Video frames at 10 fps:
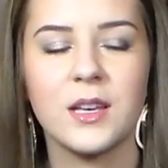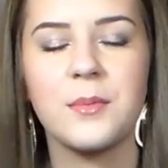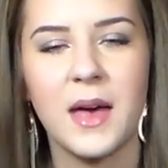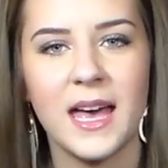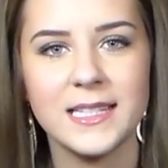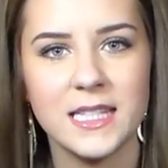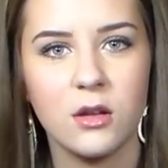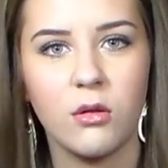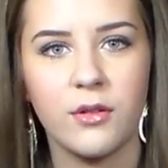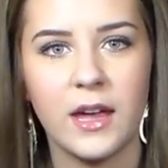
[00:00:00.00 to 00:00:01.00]
compared to
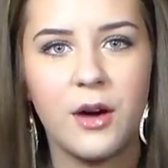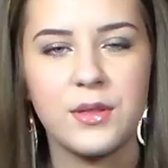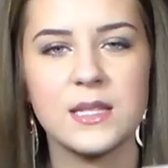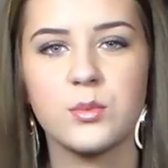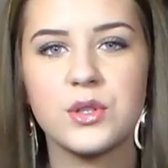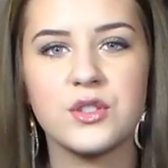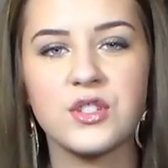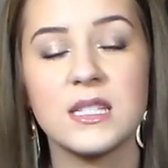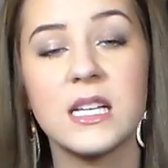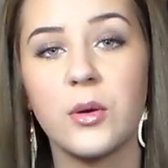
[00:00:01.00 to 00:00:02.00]
the L'Oreal, this
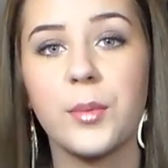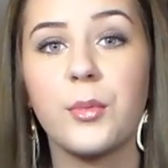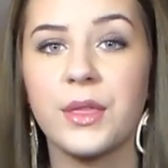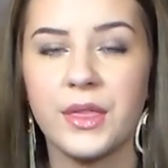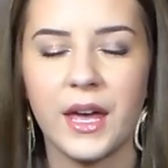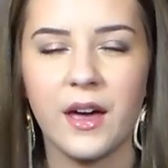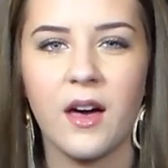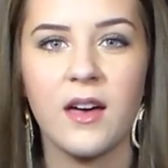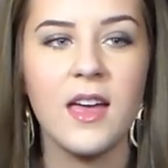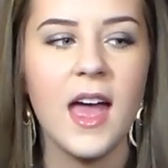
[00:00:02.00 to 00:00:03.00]
one's just a little bit more
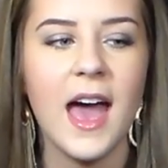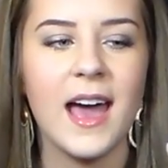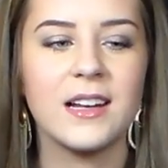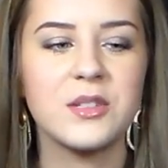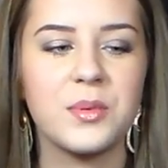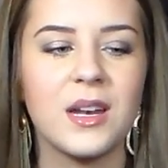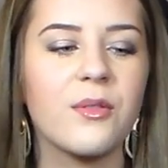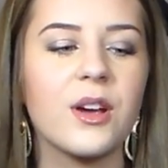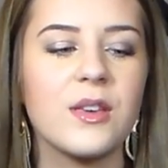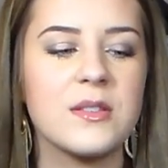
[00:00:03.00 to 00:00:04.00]
thicker. And
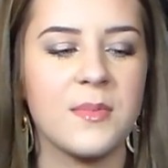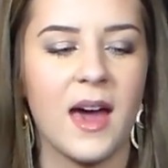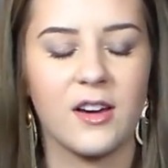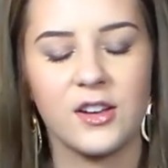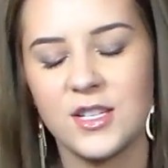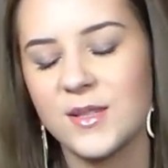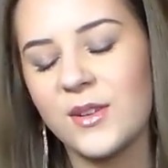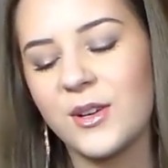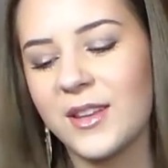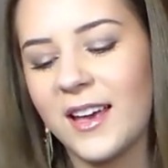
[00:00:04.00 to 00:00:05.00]
whenever I use MAC, I
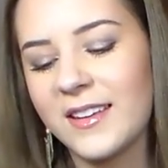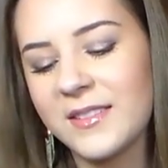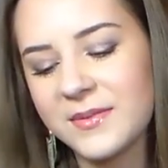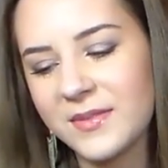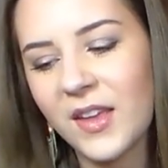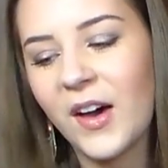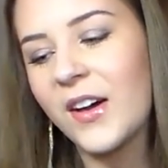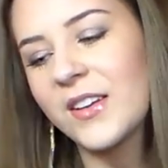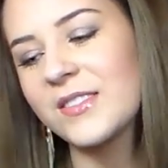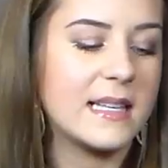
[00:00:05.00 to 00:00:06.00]
just feel like,
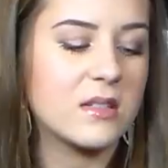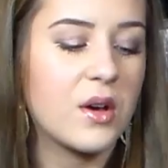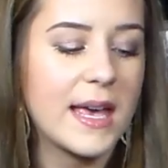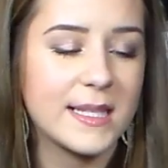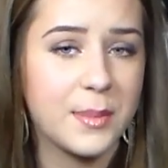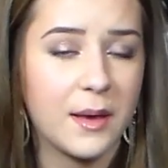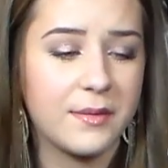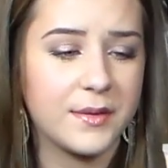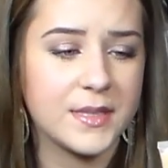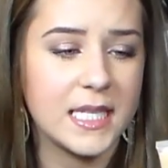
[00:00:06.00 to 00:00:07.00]
oh. It's got SPF
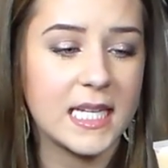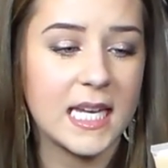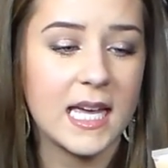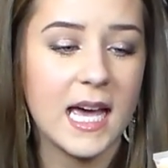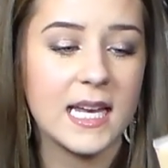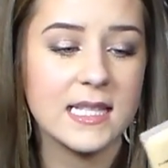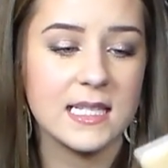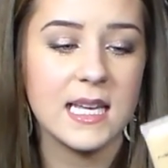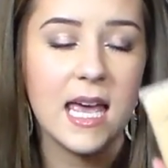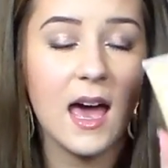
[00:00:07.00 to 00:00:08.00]
15 in it,
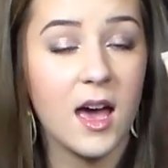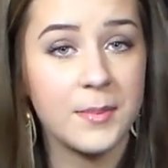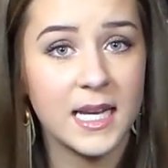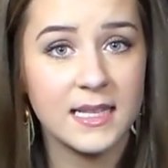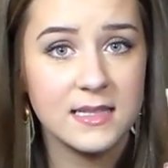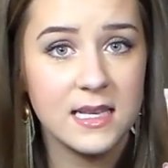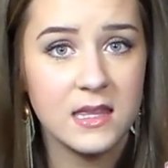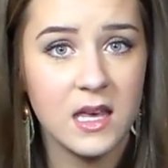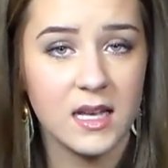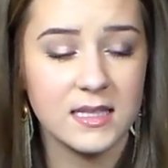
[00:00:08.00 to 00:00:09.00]
and I'm an
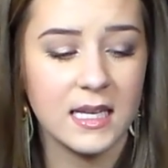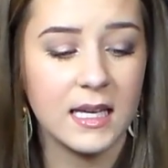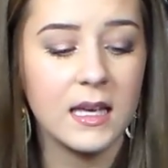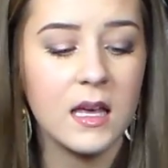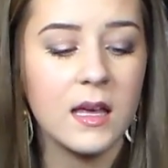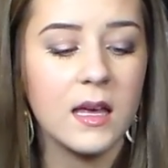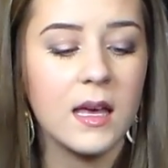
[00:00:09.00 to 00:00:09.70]
NC30.